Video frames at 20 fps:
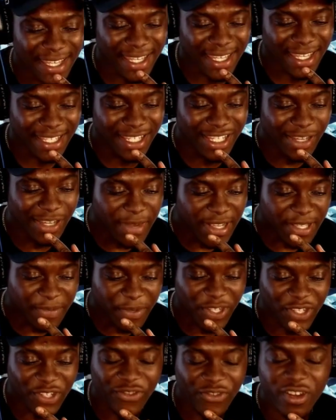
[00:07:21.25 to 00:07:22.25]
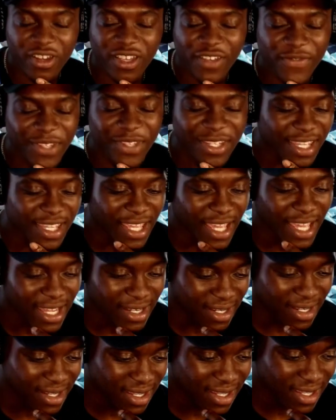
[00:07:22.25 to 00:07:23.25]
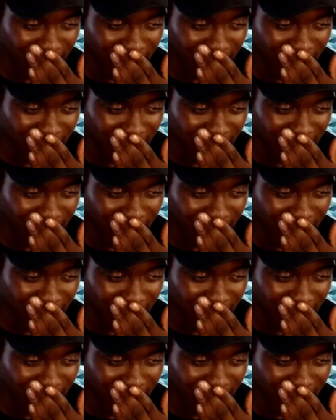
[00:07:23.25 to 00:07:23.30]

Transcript: She must be strong if she can...